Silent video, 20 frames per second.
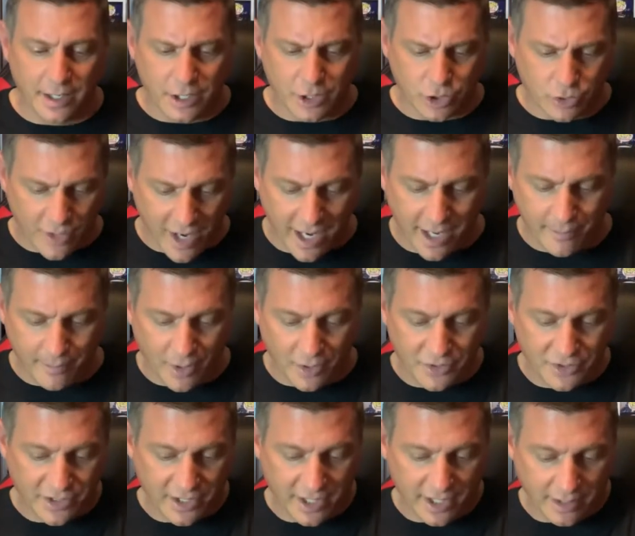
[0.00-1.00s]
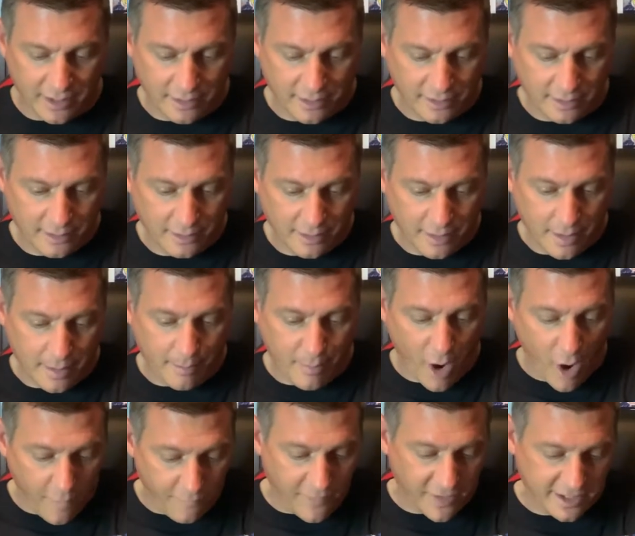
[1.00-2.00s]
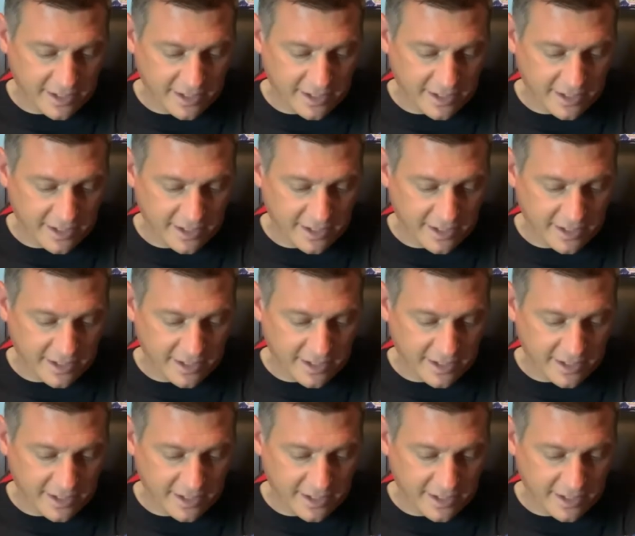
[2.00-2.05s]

Dragon Ball Z, Perfect